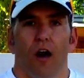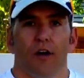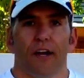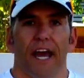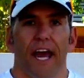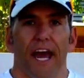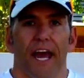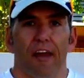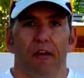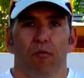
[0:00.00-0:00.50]

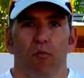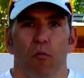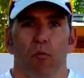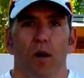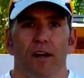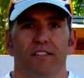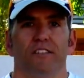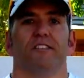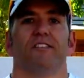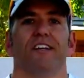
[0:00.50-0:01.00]
Okay,
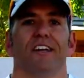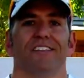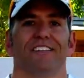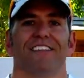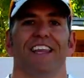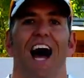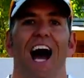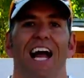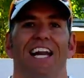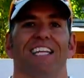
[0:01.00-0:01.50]
what
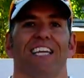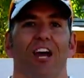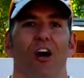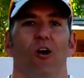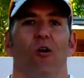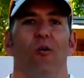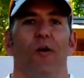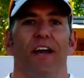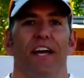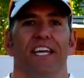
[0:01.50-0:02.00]
does not
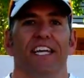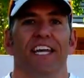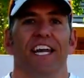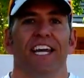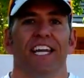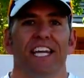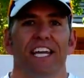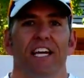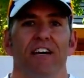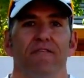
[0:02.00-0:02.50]
go in
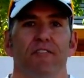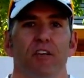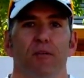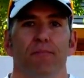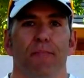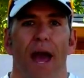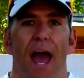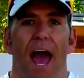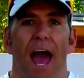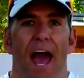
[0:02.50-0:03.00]
any of your
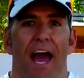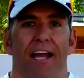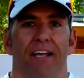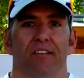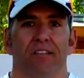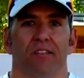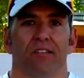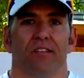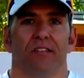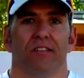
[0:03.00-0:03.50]

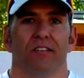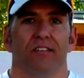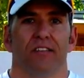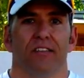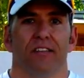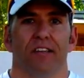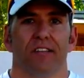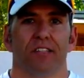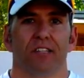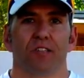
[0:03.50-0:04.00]
bags?
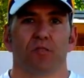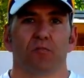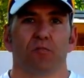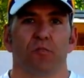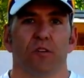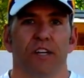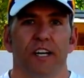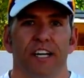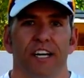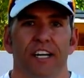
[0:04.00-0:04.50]
This is
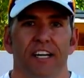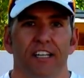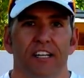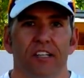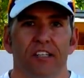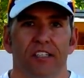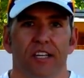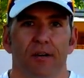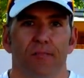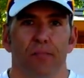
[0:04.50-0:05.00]

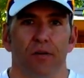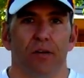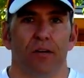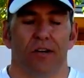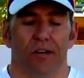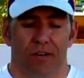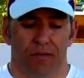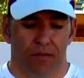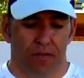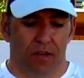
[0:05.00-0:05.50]
really simple.
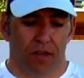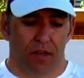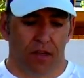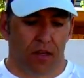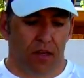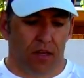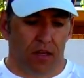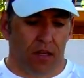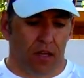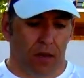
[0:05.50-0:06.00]

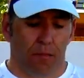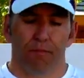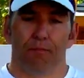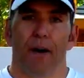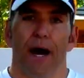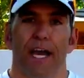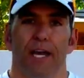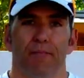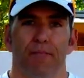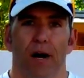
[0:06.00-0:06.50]

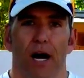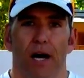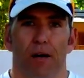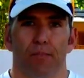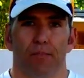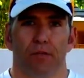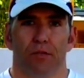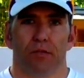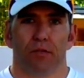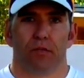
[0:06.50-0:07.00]
Bike
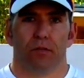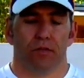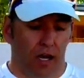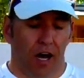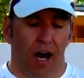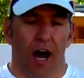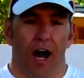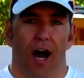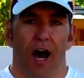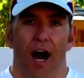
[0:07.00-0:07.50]
pumps,
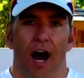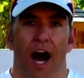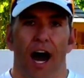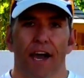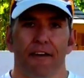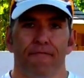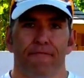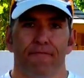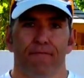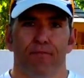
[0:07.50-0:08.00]

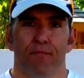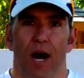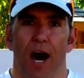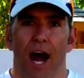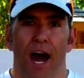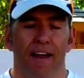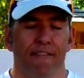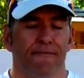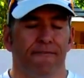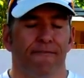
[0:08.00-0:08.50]

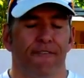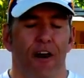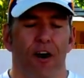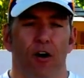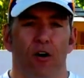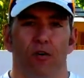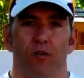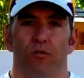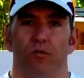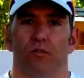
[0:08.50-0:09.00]

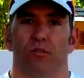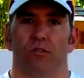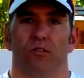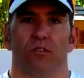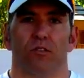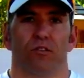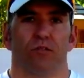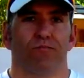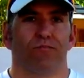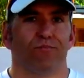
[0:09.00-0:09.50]

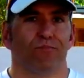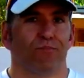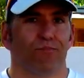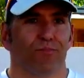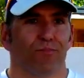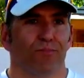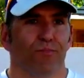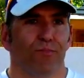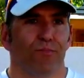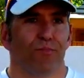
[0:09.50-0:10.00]
iPhones,
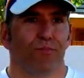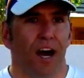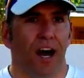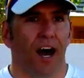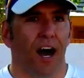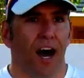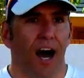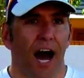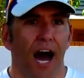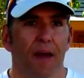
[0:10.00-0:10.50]

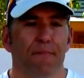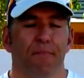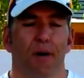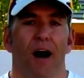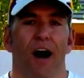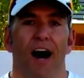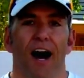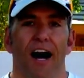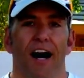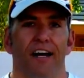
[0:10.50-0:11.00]

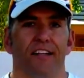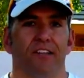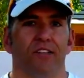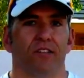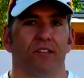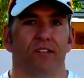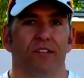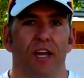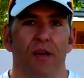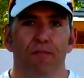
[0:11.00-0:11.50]

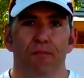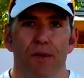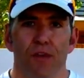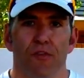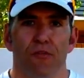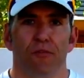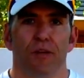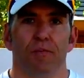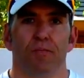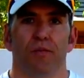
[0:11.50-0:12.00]
iPods,
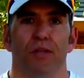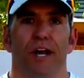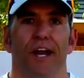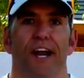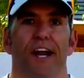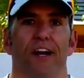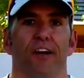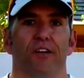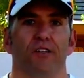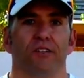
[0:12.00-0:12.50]
MP3
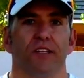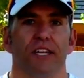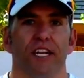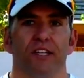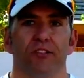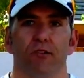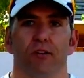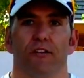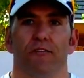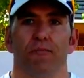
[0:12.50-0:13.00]
players, any
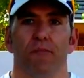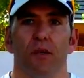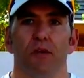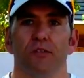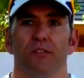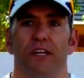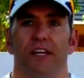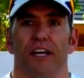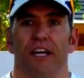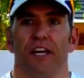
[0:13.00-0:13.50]
sort of
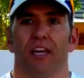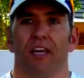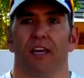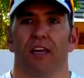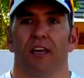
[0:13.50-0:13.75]
music,